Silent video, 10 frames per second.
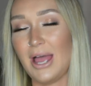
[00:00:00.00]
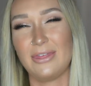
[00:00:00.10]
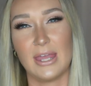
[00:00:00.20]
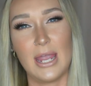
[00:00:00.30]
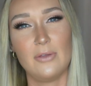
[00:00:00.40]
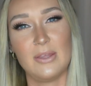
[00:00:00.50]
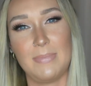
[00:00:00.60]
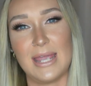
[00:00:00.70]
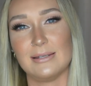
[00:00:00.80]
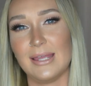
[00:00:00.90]
I think I only
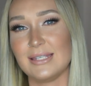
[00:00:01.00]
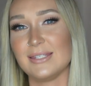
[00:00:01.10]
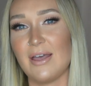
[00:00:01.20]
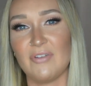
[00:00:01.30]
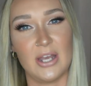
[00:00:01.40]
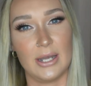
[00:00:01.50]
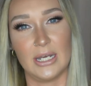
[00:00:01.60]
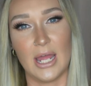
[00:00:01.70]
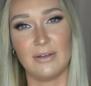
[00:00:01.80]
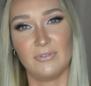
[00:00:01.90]
paid like
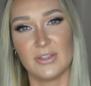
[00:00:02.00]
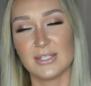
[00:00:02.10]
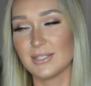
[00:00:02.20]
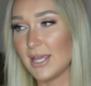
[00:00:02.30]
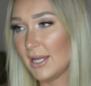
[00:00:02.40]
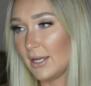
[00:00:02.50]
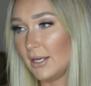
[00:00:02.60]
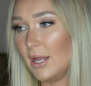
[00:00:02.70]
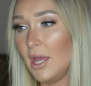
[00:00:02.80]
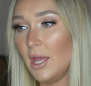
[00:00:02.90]
$7.99 for this thing,
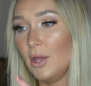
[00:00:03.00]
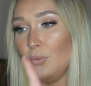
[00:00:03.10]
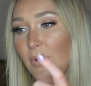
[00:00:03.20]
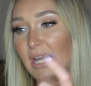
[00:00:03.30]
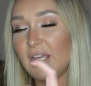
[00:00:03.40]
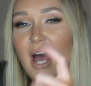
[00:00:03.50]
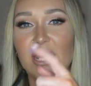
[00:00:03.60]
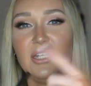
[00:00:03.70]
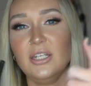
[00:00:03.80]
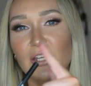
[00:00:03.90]
and when I got
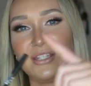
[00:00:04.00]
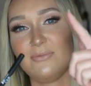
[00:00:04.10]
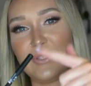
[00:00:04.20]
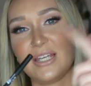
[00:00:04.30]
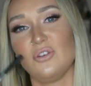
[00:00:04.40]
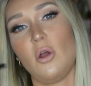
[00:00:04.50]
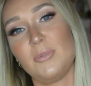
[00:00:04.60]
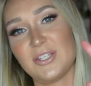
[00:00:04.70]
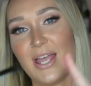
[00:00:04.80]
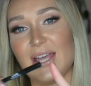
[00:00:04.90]
it, you know, it was like a
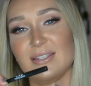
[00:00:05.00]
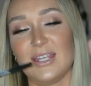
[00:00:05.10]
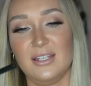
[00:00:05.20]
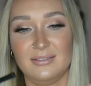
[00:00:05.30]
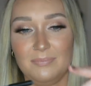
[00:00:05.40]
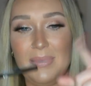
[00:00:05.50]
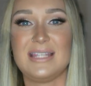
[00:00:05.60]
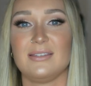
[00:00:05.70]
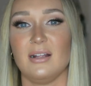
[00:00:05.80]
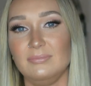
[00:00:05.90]
normal size, like,
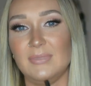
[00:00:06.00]
pencil.